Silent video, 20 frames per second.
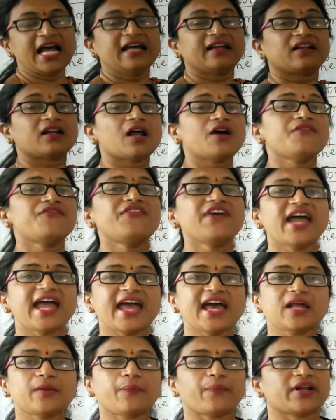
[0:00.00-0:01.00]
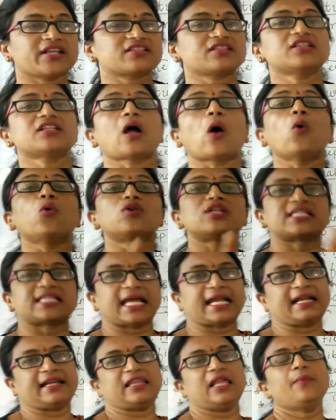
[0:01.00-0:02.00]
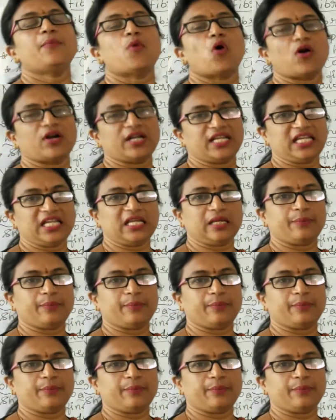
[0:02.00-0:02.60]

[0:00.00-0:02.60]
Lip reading: rough hair present outside the body,